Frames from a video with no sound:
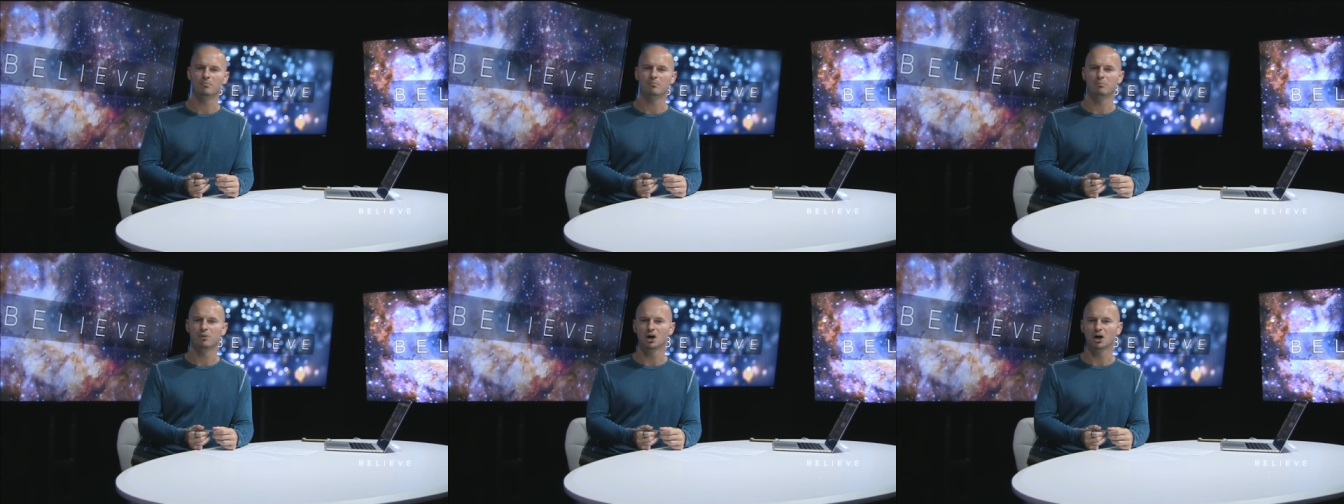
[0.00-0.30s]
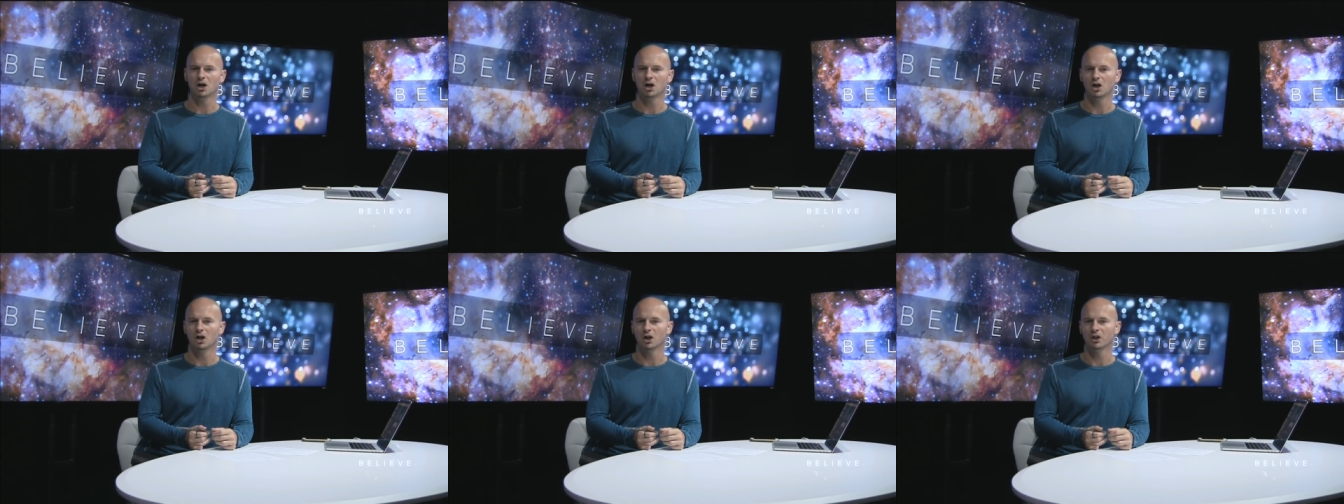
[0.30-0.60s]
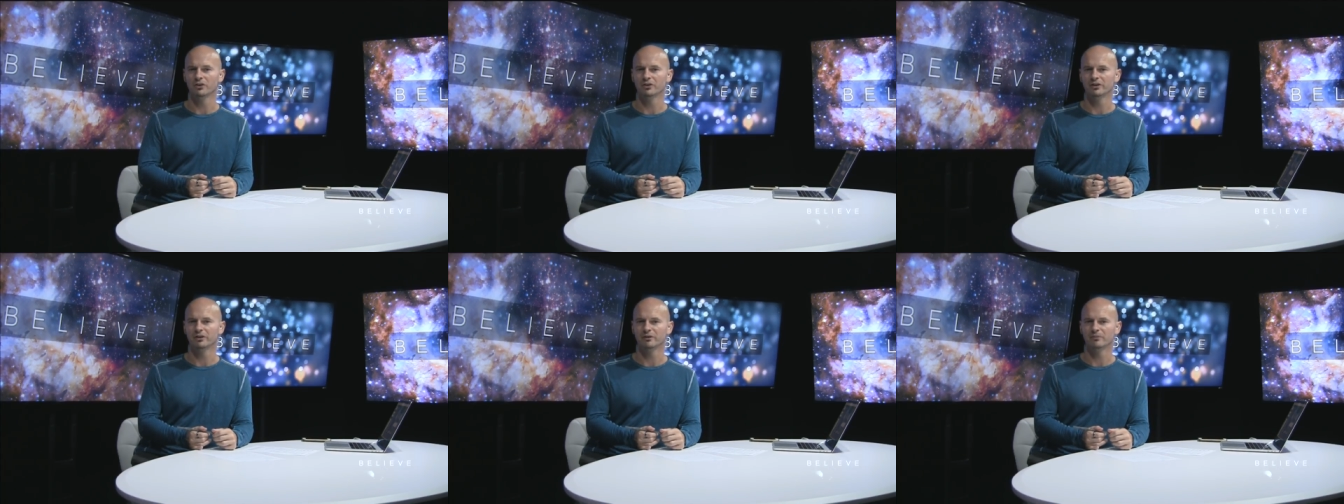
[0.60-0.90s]

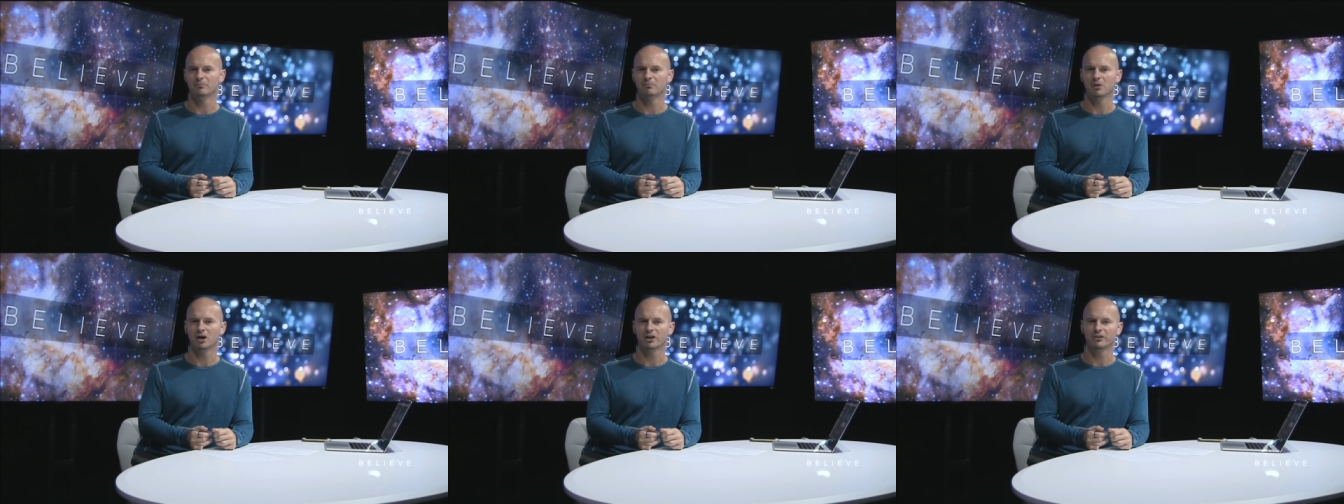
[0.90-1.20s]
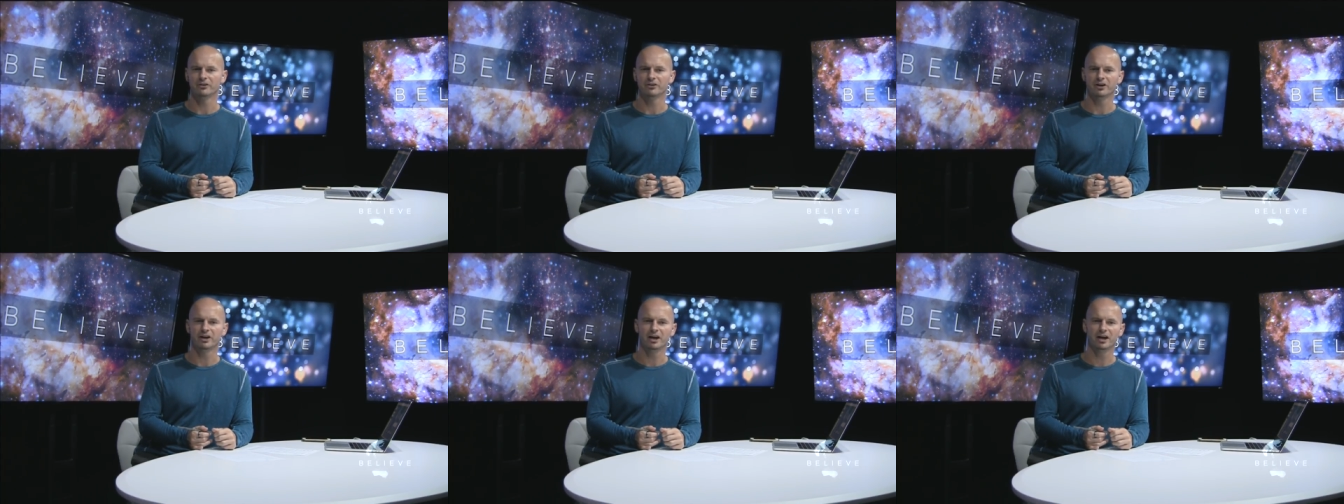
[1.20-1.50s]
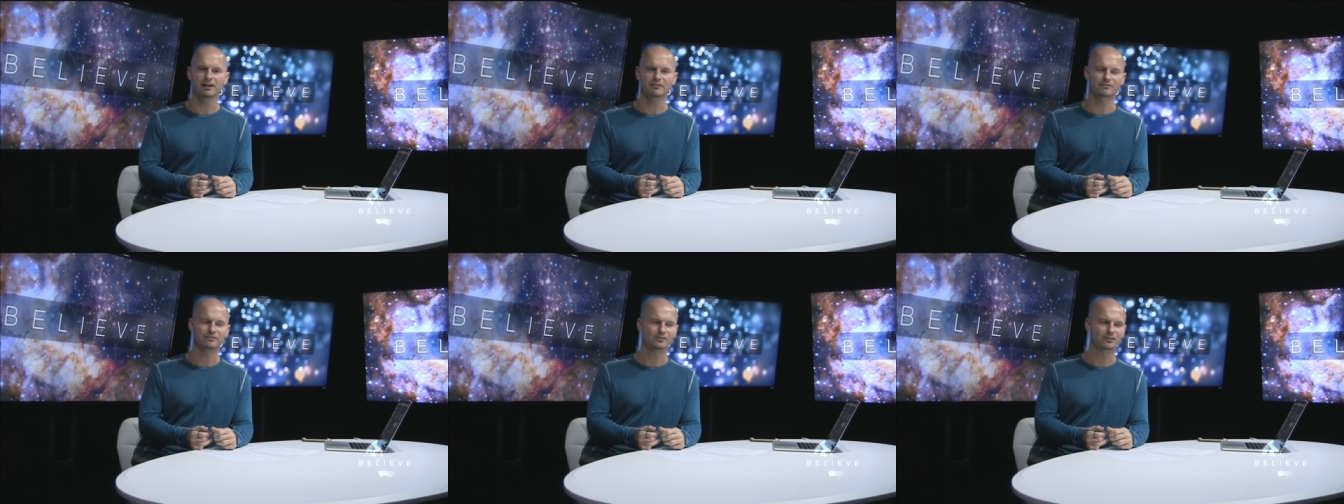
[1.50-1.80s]
bald mother
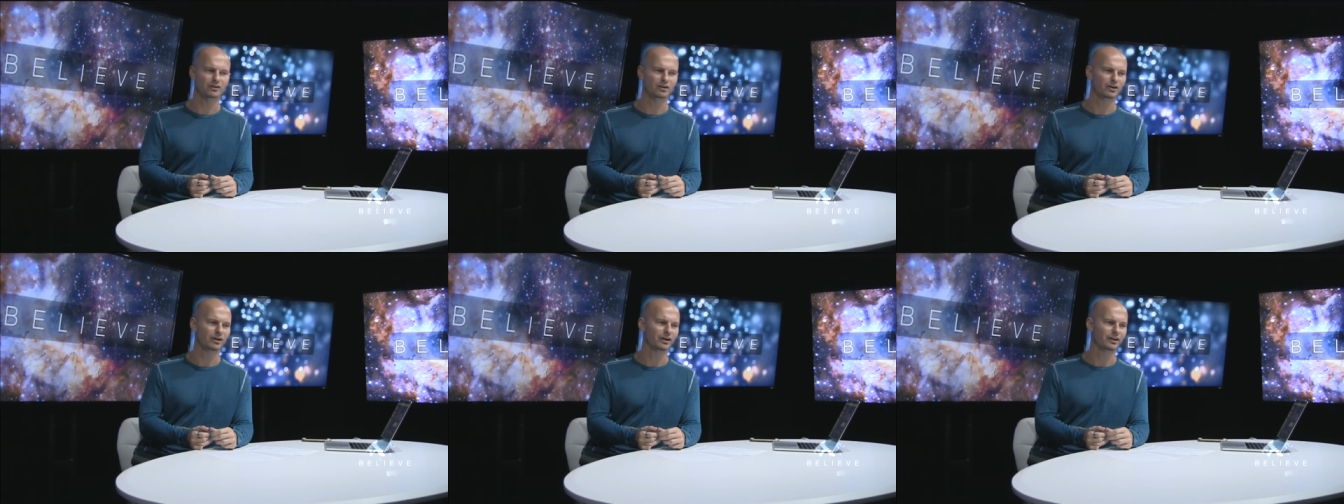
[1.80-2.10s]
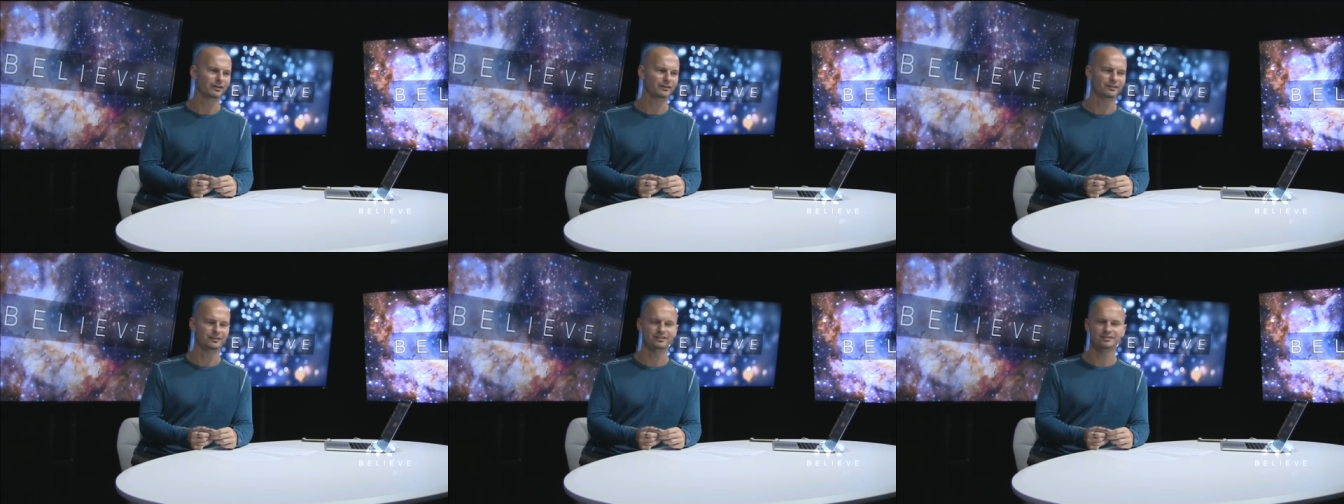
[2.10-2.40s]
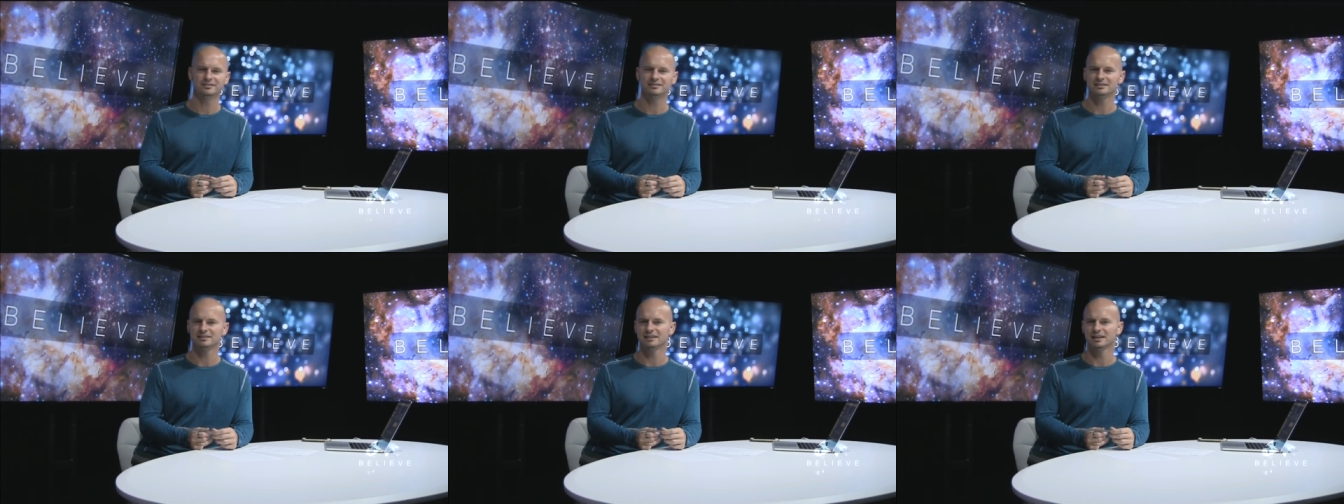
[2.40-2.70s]
effer and
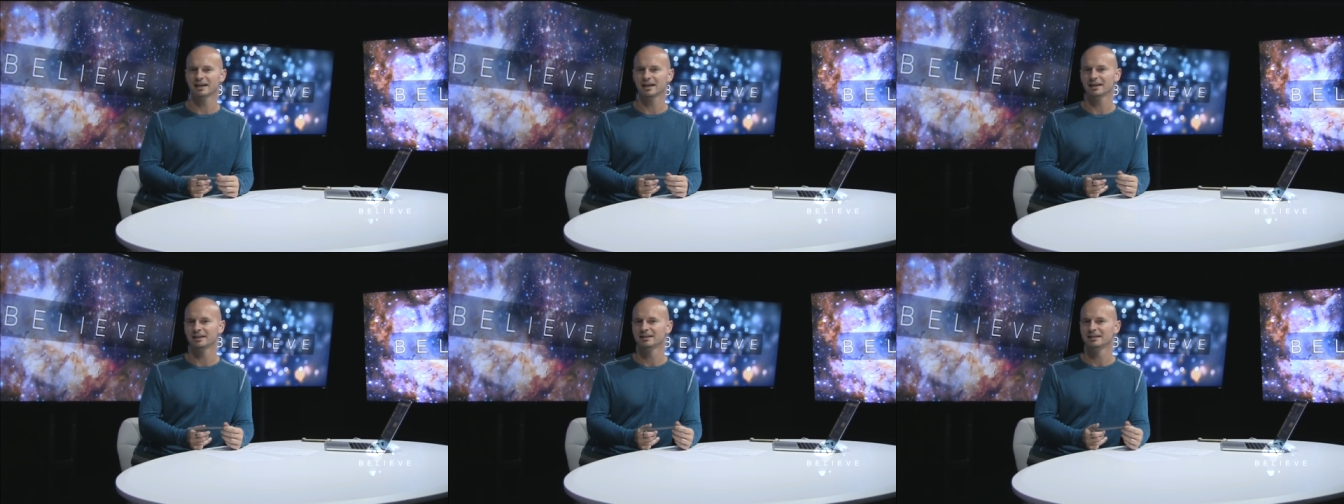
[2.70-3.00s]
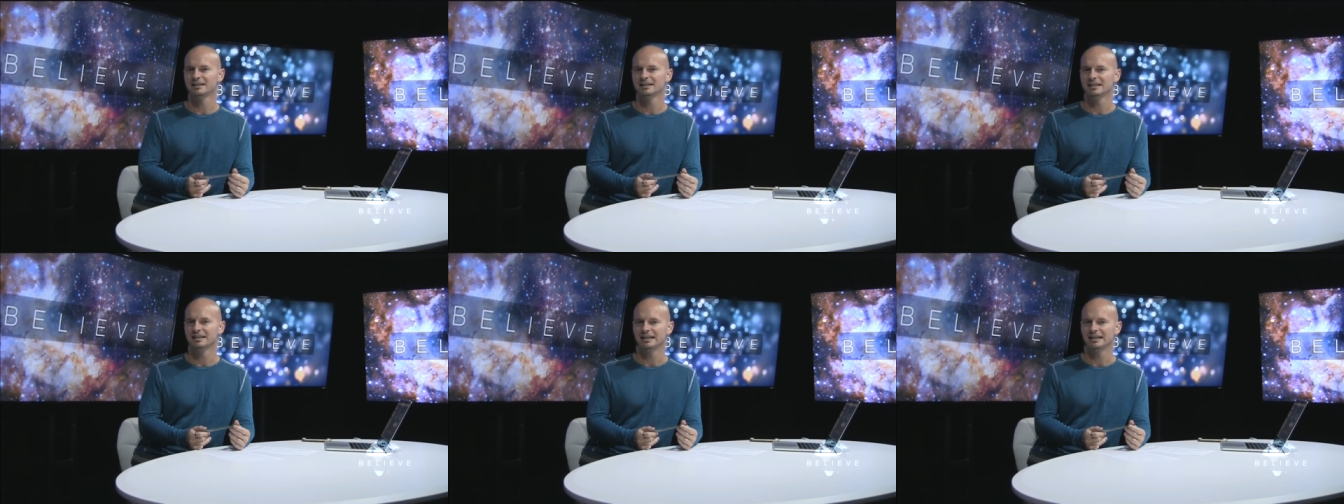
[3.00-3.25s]
this and that.